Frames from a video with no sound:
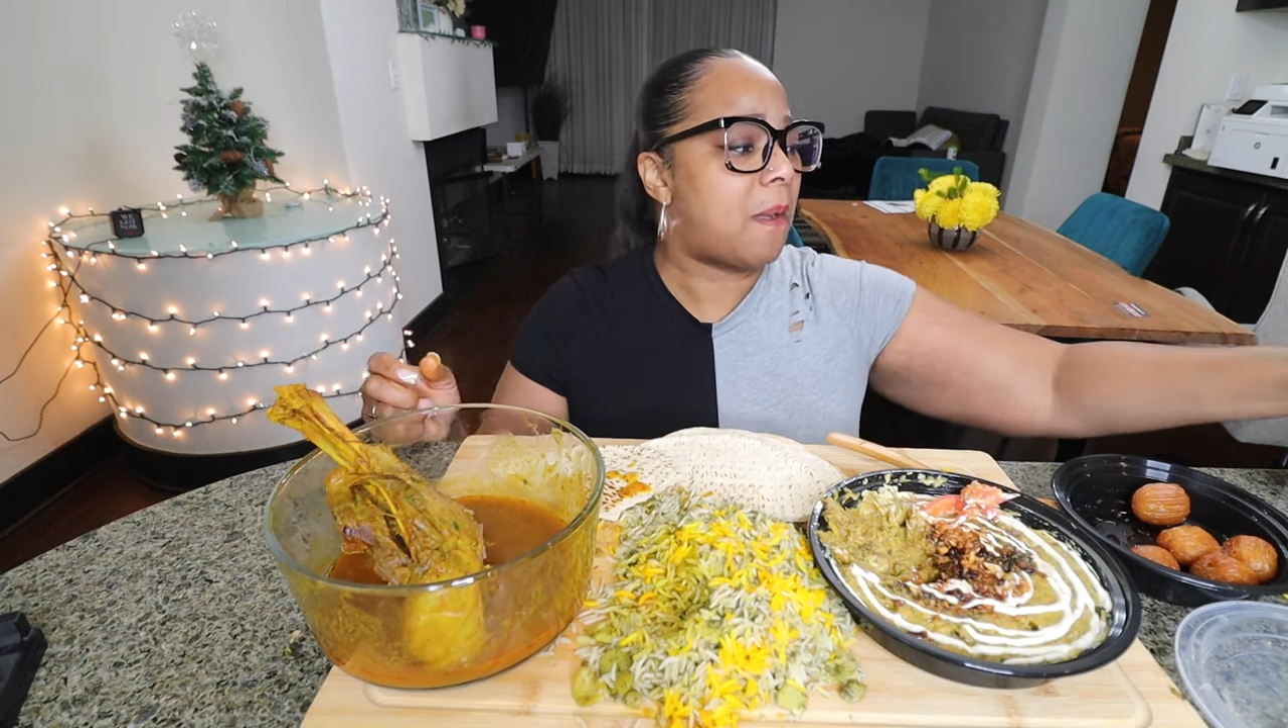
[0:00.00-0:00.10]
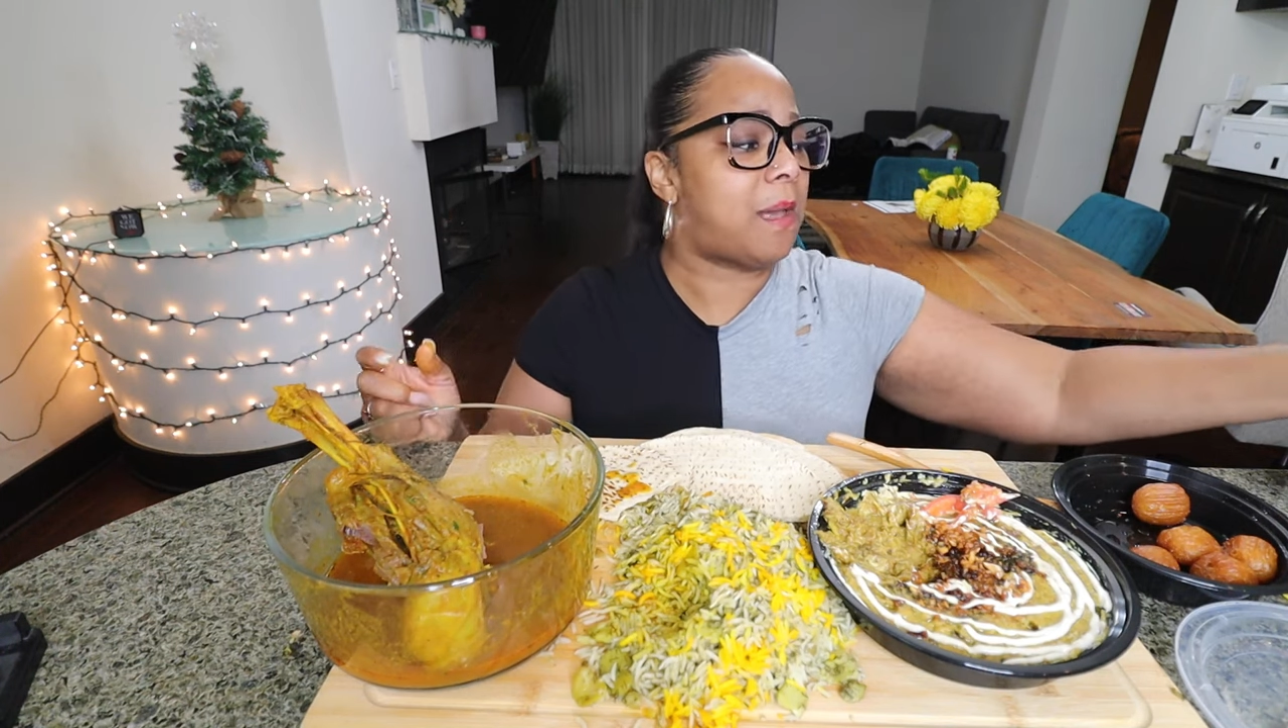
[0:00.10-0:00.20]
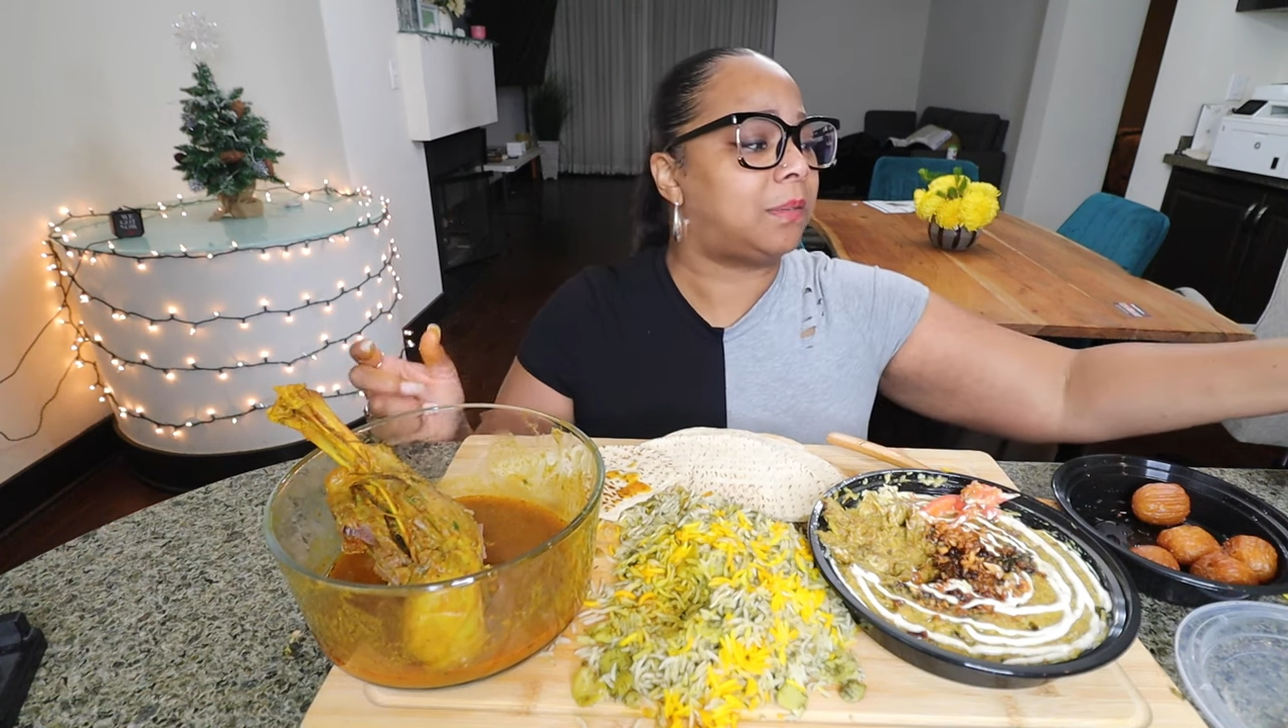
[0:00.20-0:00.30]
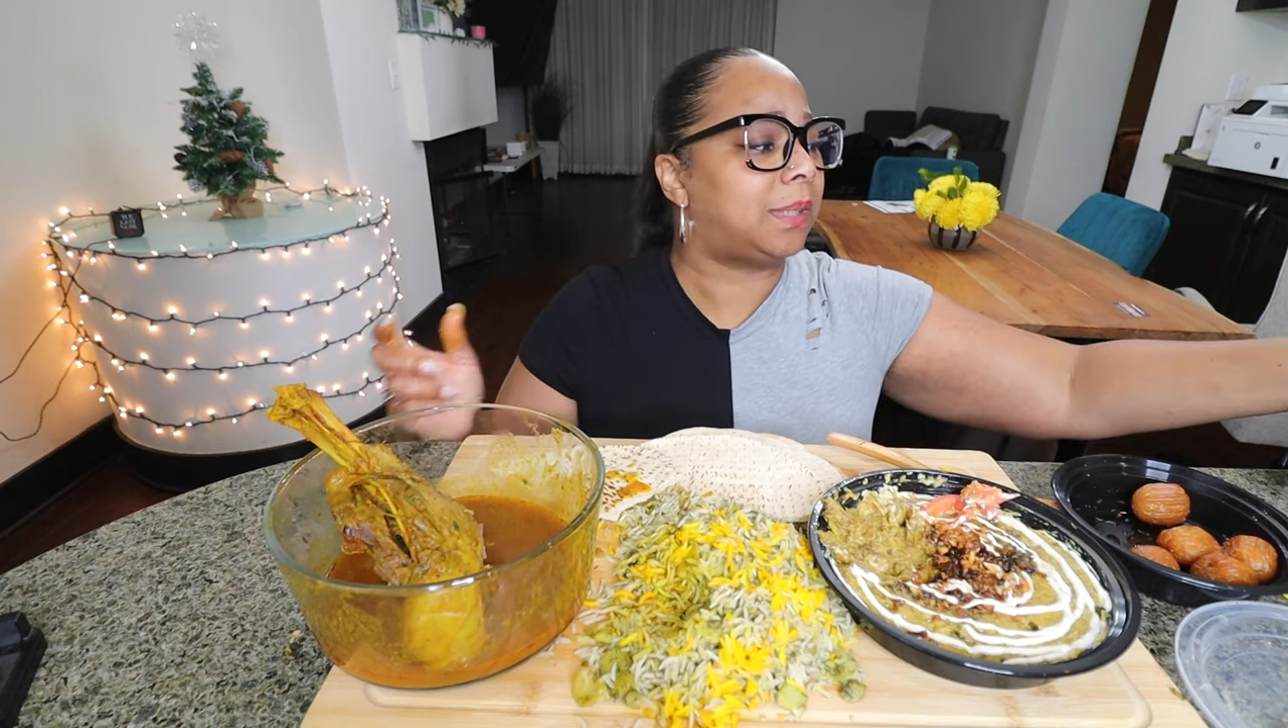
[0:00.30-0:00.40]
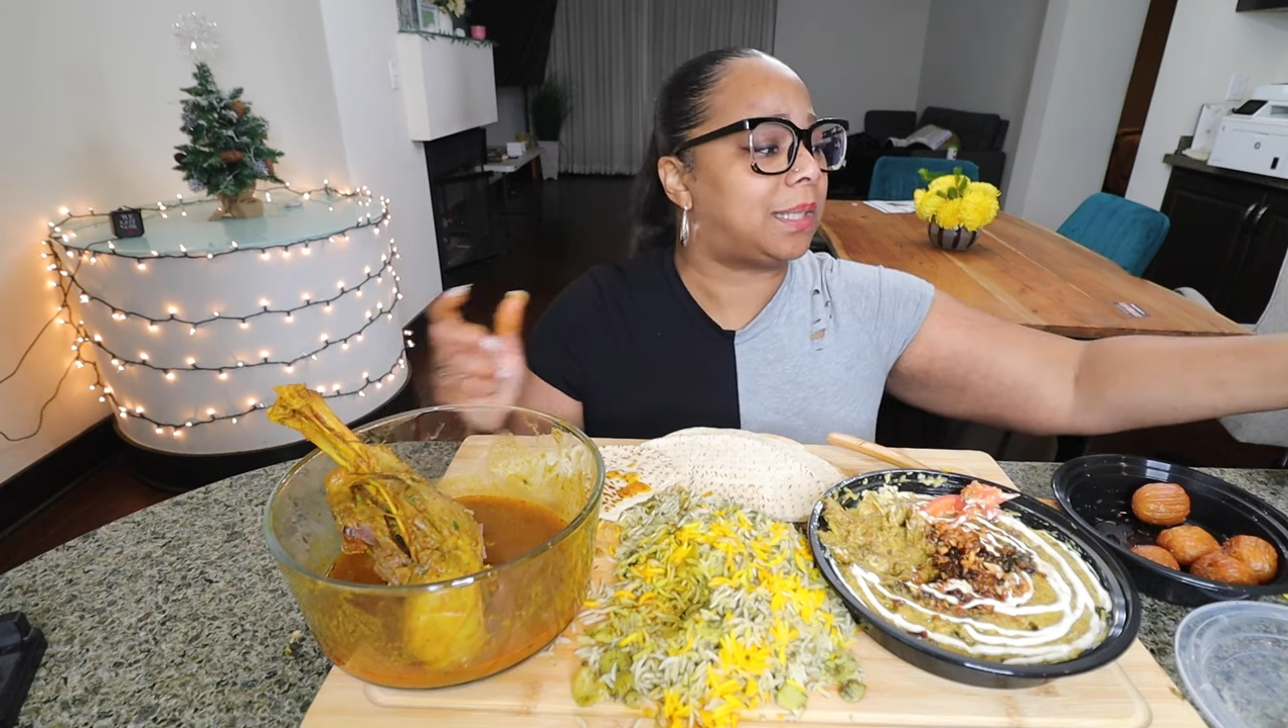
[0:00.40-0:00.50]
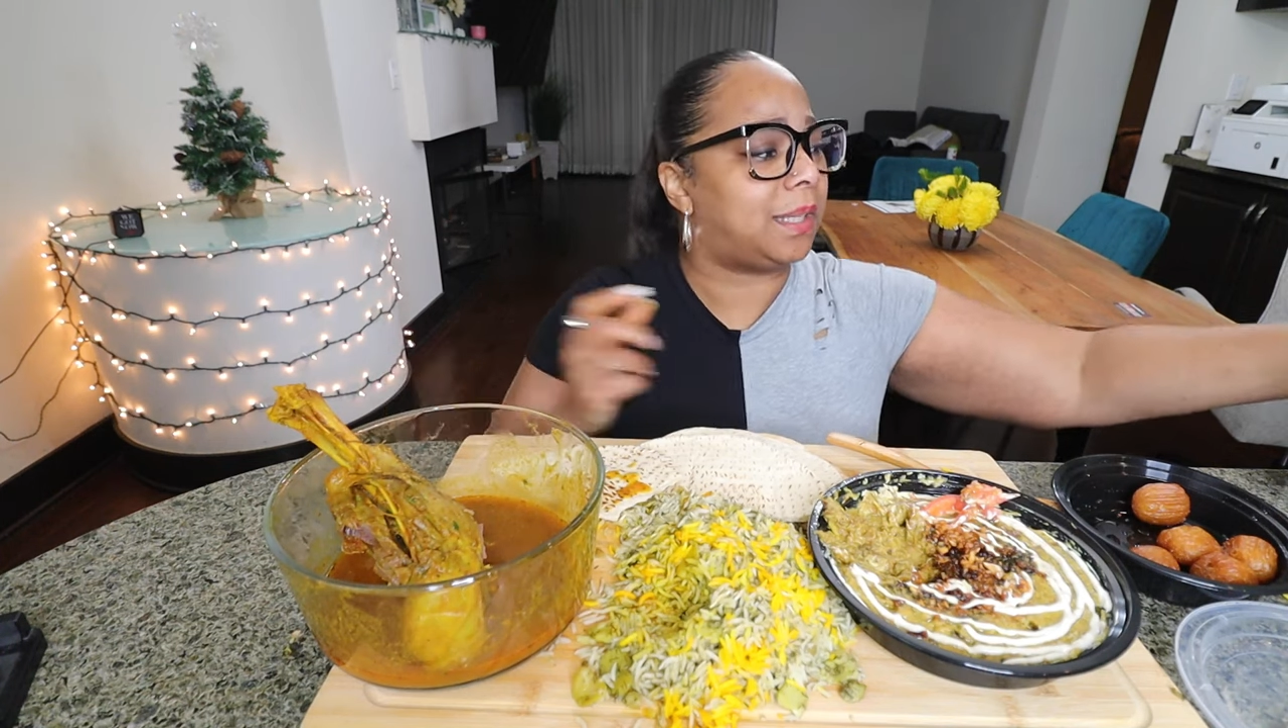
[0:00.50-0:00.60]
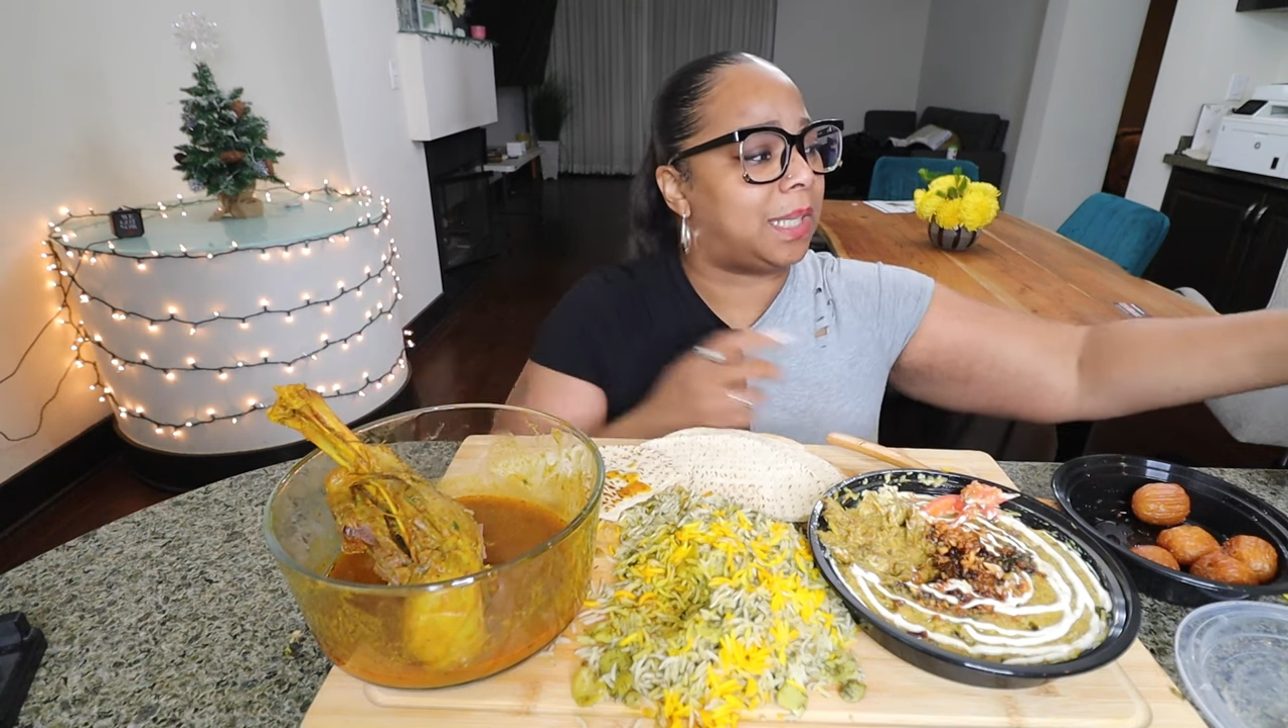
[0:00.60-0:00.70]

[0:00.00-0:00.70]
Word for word: I don't like the